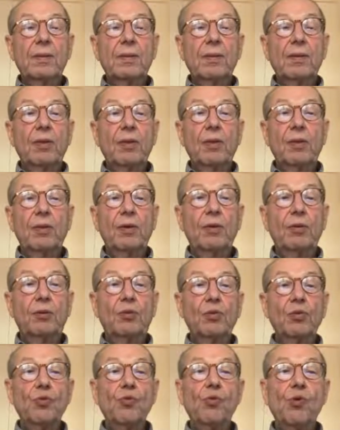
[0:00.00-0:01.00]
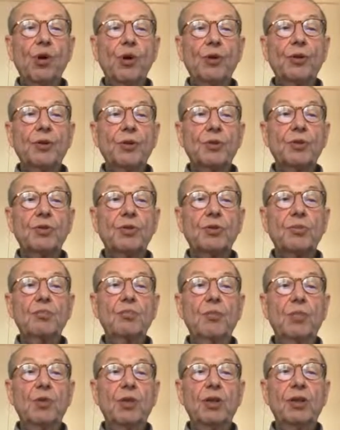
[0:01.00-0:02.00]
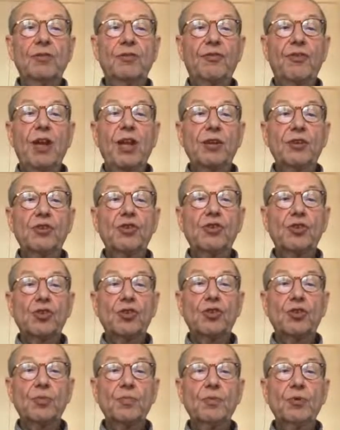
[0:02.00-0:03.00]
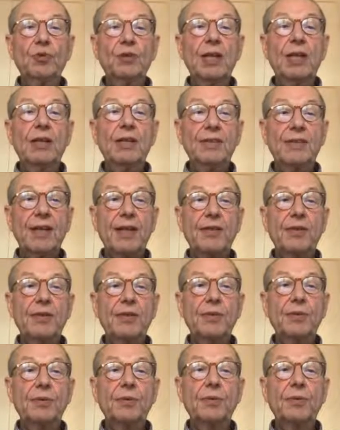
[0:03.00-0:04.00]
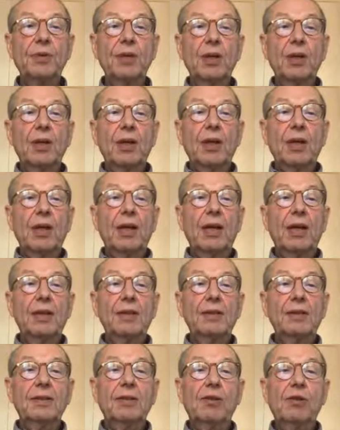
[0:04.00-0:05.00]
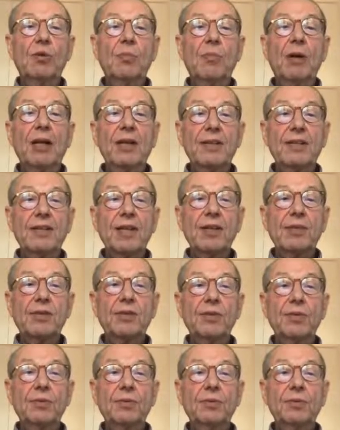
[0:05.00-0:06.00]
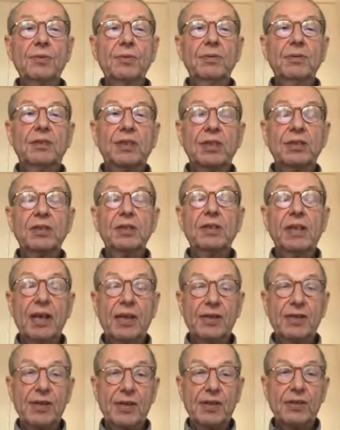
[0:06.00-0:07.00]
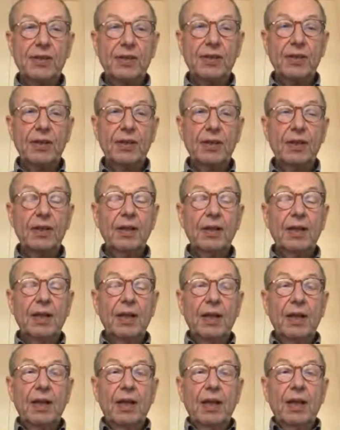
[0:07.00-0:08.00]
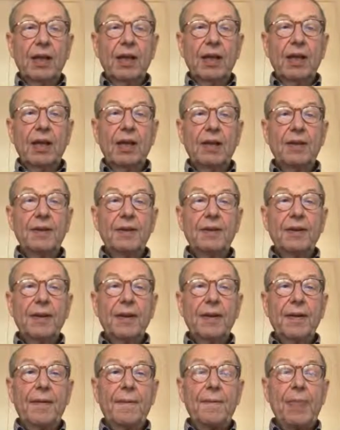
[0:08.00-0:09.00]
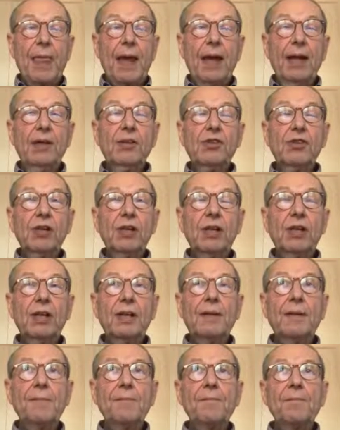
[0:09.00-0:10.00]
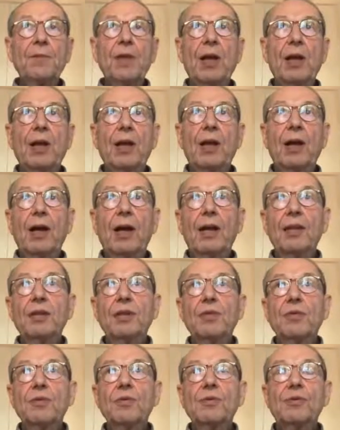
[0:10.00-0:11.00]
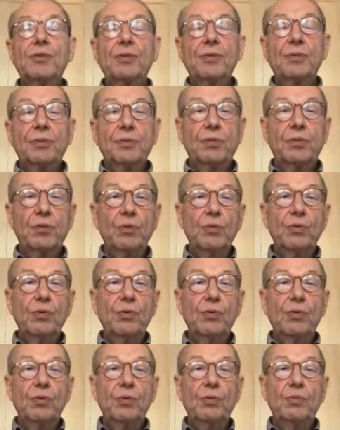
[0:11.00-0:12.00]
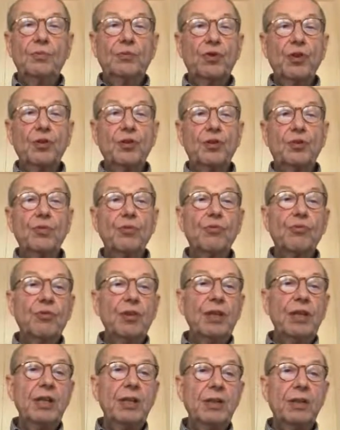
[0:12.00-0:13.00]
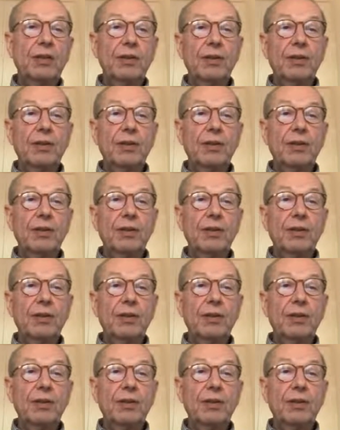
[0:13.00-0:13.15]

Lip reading: the two words in French, mondialisation and globalisation, didn't exist. And actually, I used to read